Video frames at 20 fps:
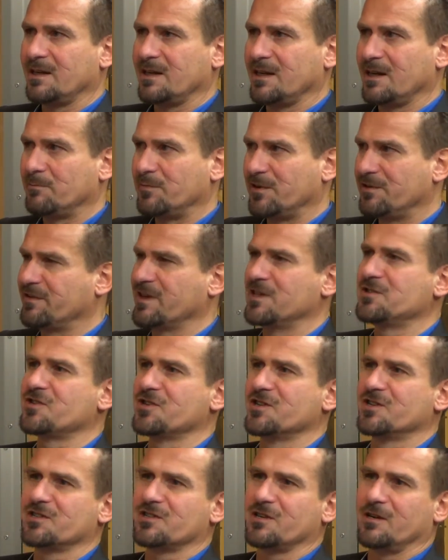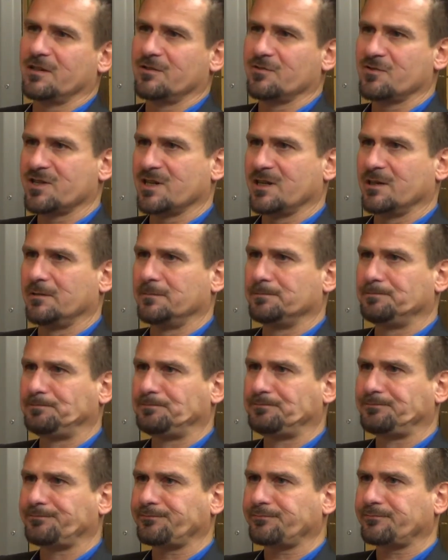And prevention is hard to sell.
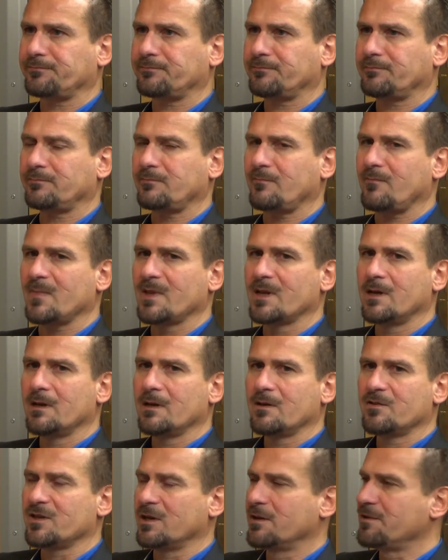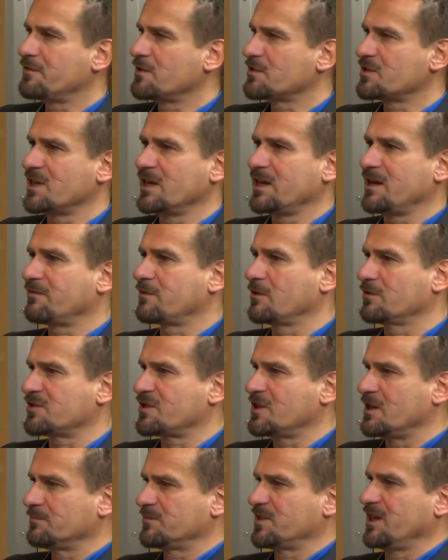So if you say, I've got
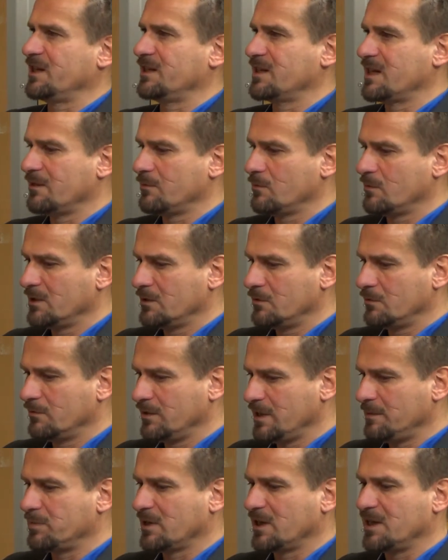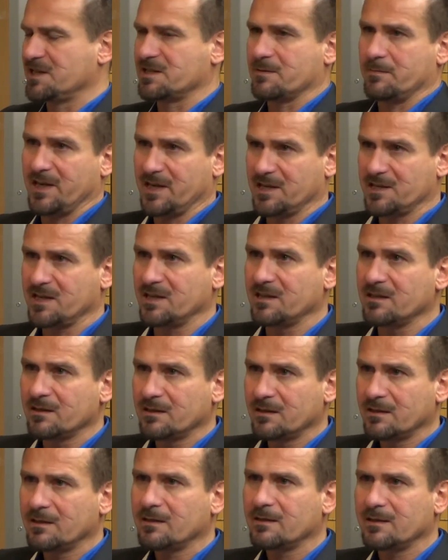something that will replace a medicine,
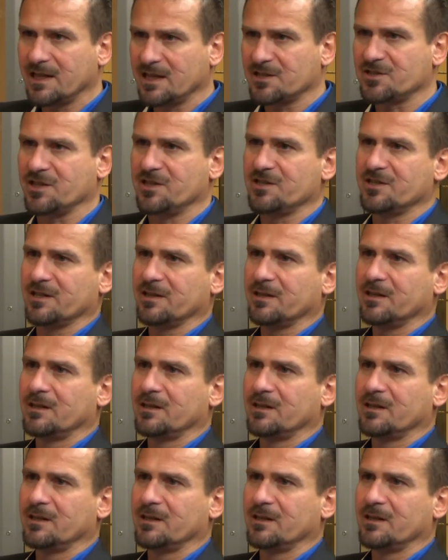that's easy.